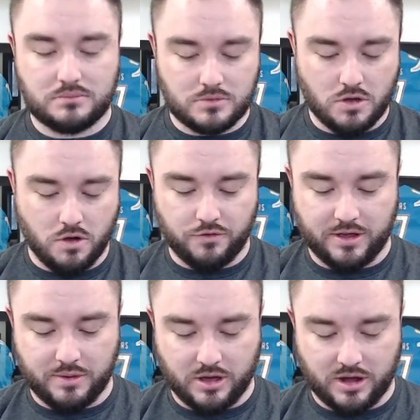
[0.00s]
Hopefully
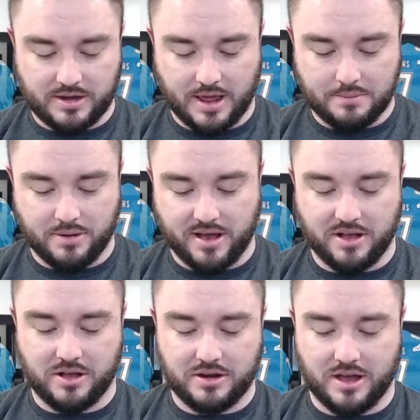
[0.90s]
we got a 10
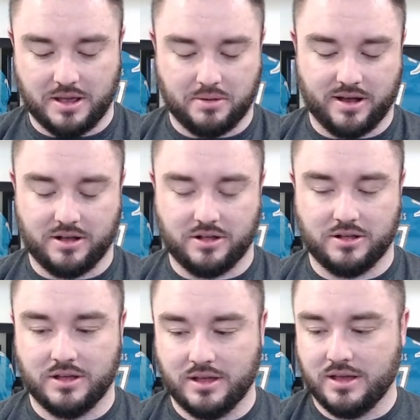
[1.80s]
pile, a nine pile,
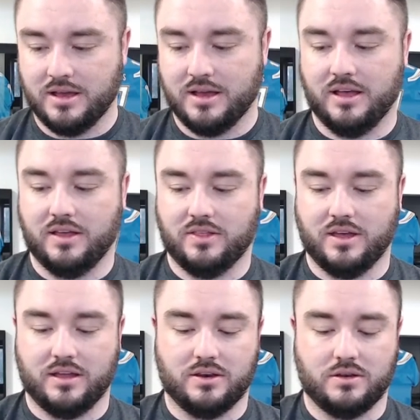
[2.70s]
and
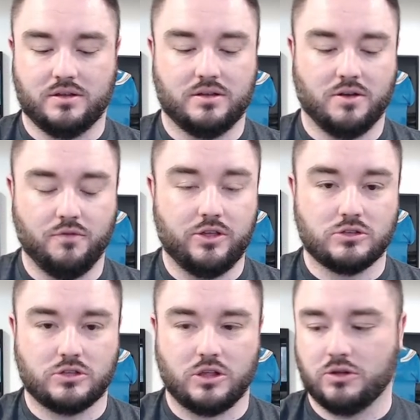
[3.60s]
then hopefully
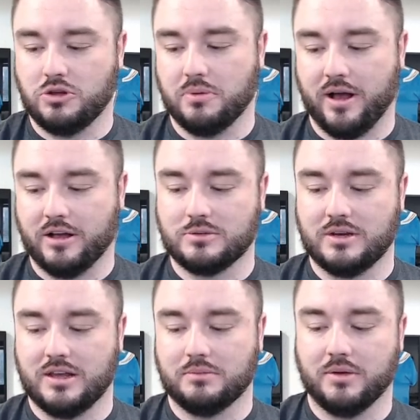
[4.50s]
those are the only two piles we
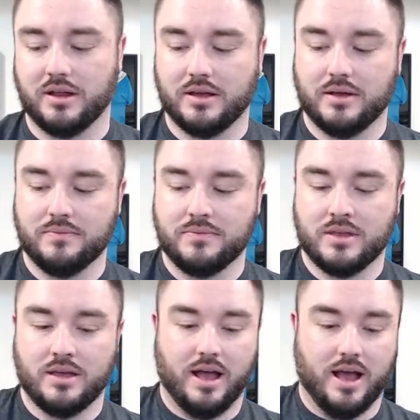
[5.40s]
need. But
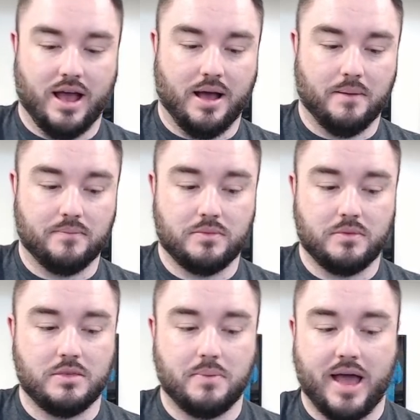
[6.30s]
um,
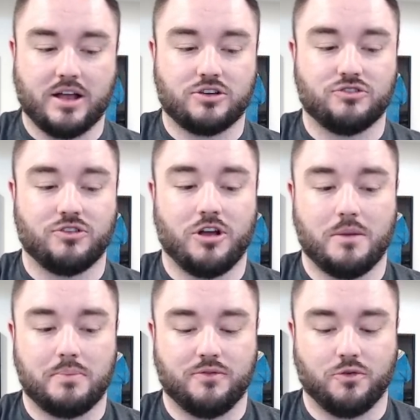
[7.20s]
in the
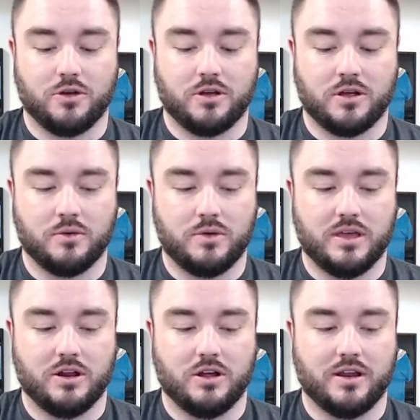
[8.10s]
backdrop, before we
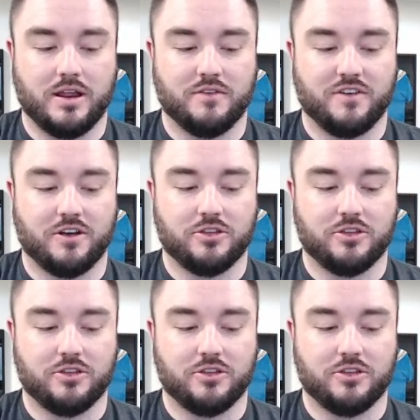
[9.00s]
get on any farther,